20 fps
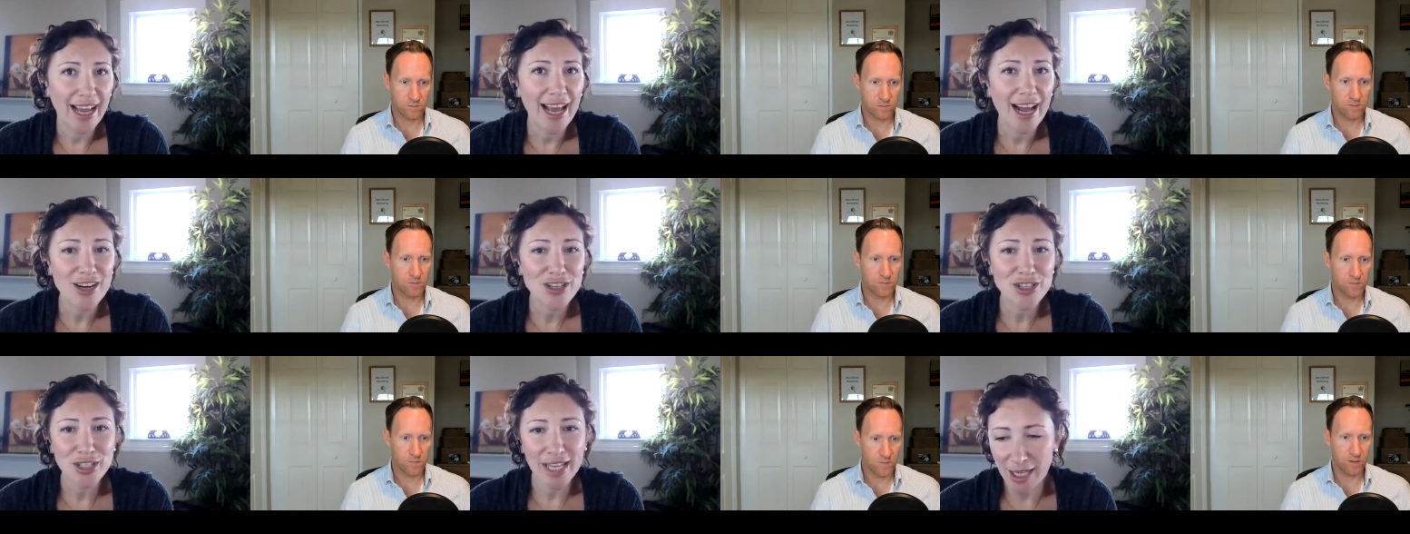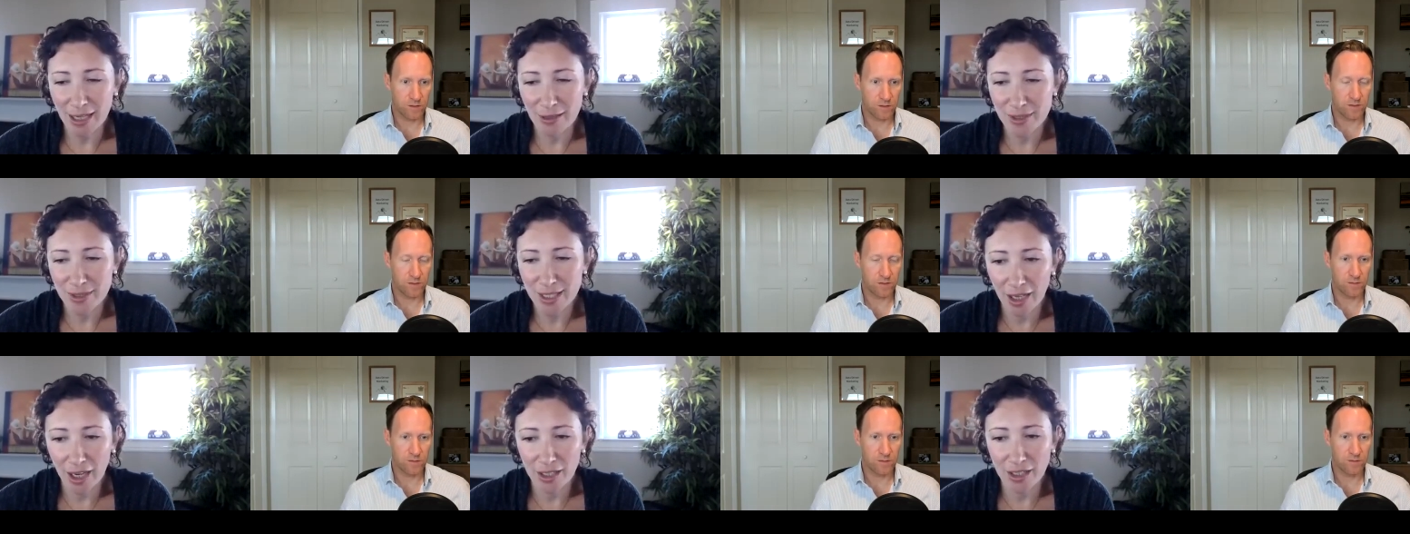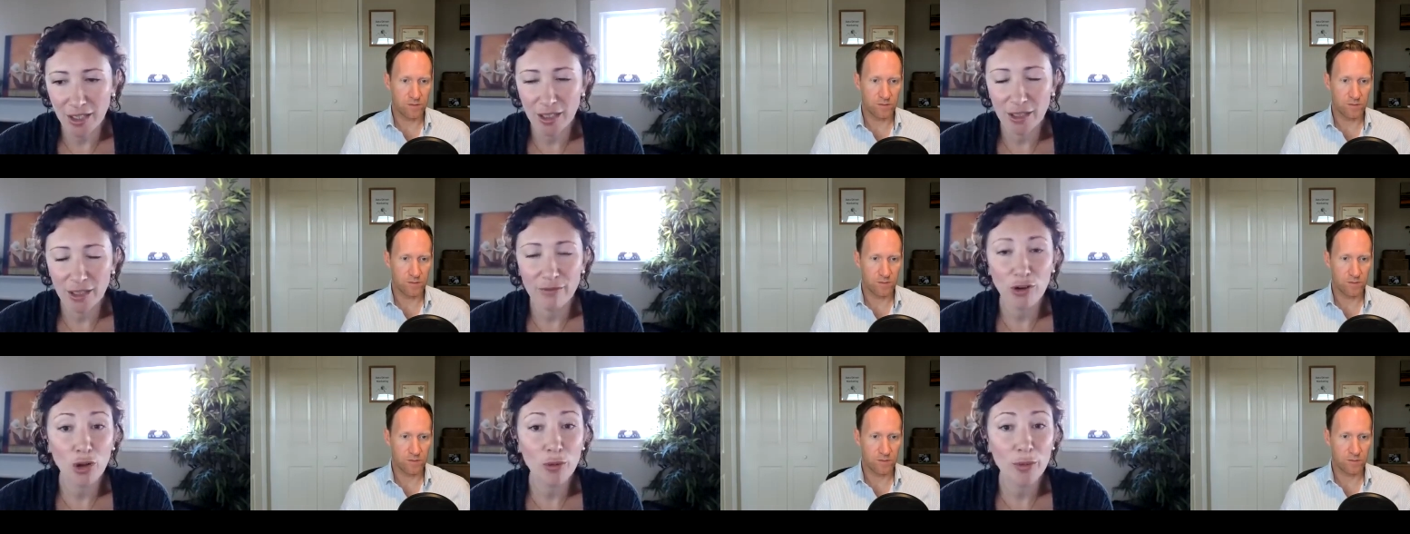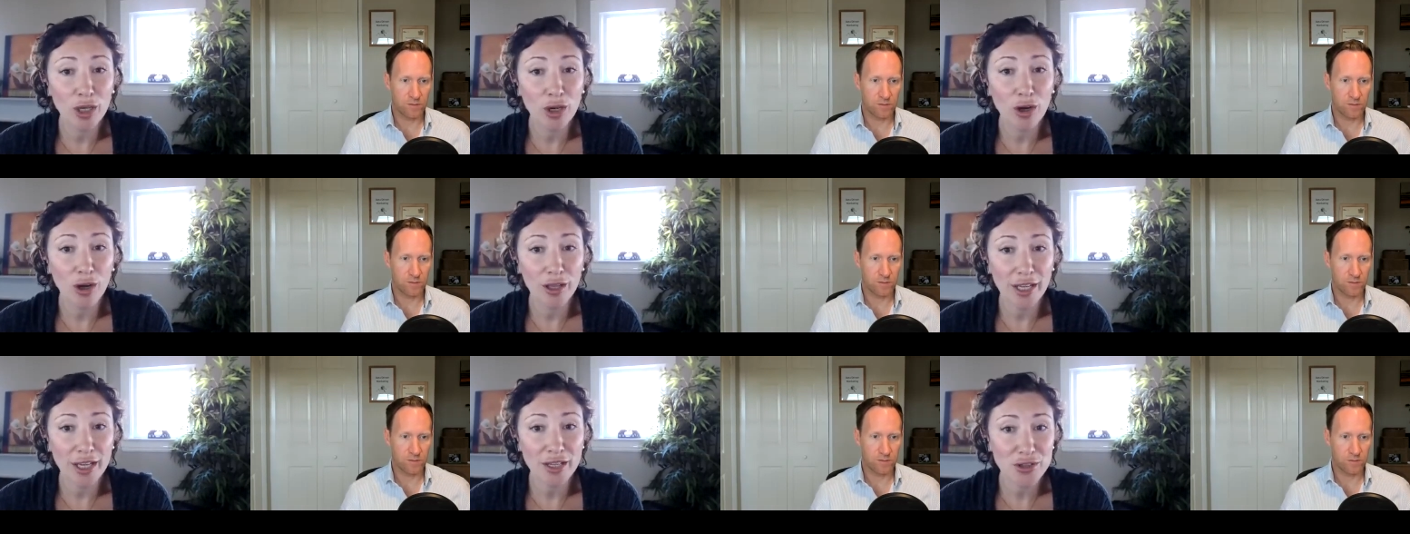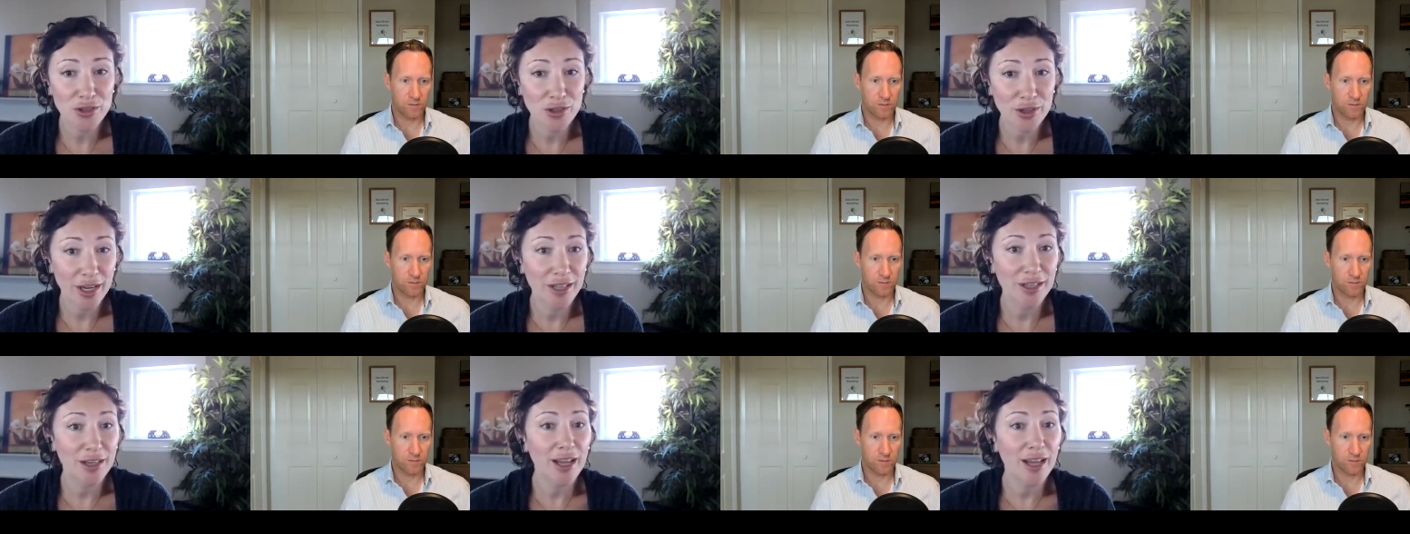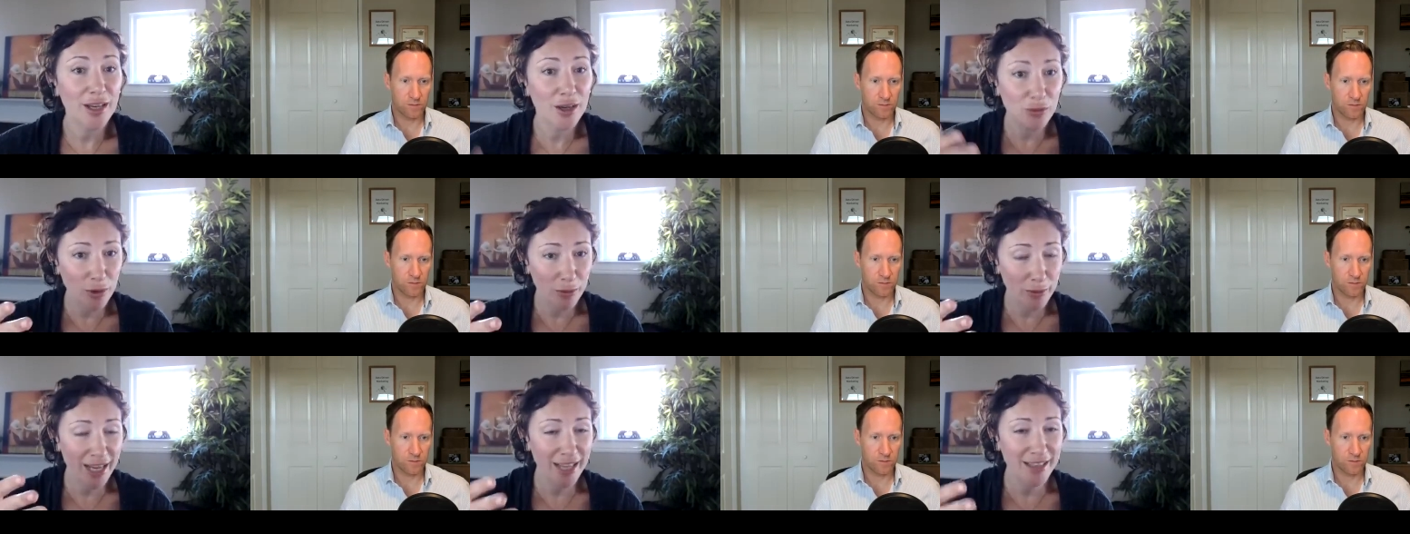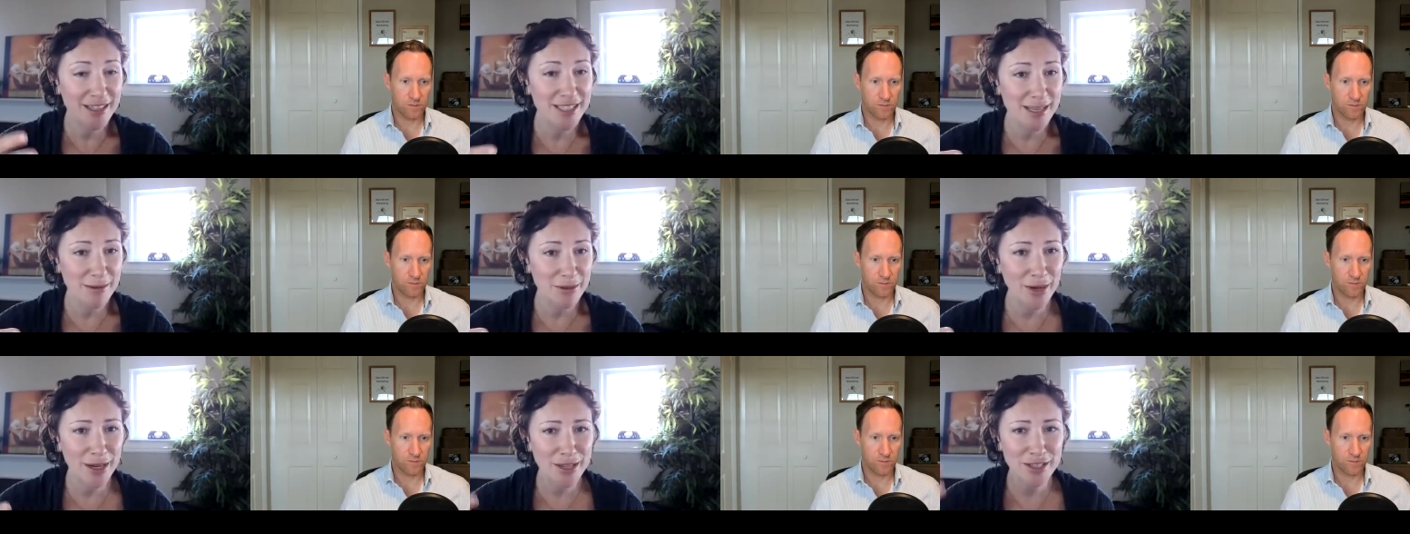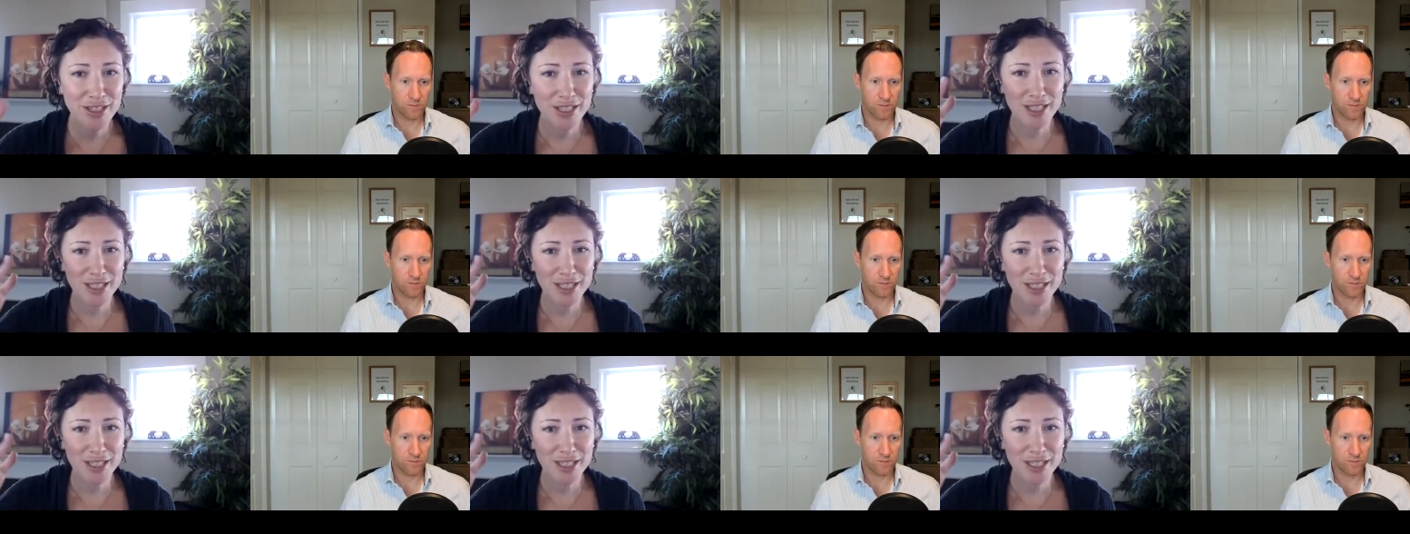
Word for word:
Speaker 1: I actually, I was on an enrollment call yesterday and, and a woman had the same question.